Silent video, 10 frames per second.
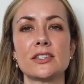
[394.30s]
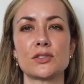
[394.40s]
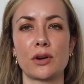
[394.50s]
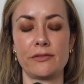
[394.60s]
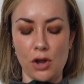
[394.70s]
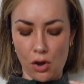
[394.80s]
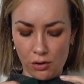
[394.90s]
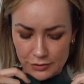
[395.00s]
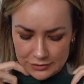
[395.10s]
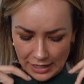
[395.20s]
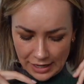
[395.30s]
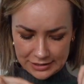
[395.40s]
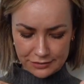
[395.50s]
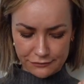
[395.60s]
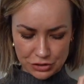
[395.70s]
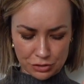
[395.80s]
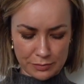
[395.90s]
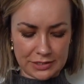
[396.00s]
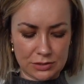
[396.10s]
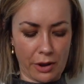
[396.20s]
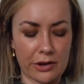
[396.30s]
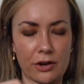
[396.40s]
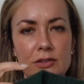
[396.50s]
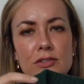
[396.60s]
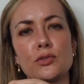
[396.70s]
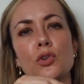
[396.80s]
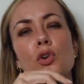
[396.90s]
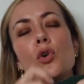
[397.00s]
is sort of an oversized fisherman sweater in this